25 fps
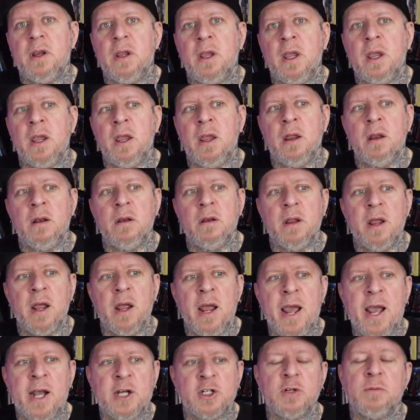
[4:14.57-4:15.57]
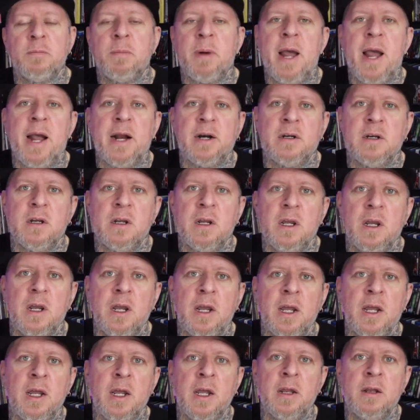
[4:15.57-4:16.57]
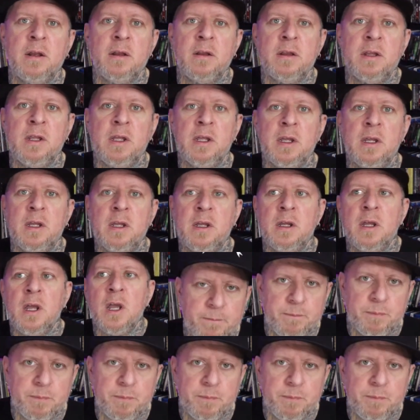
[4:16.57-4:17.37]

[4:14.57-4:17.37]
and action-packed, and the